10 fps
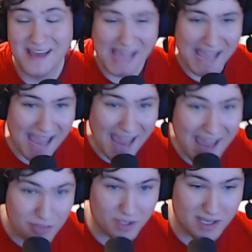
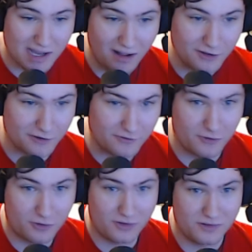hate the
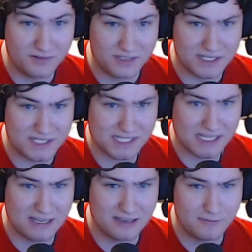colorfulness
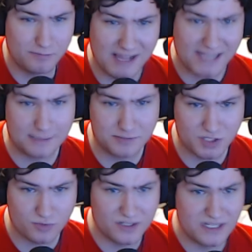in Black Ops
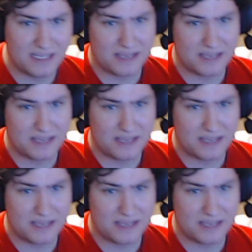3.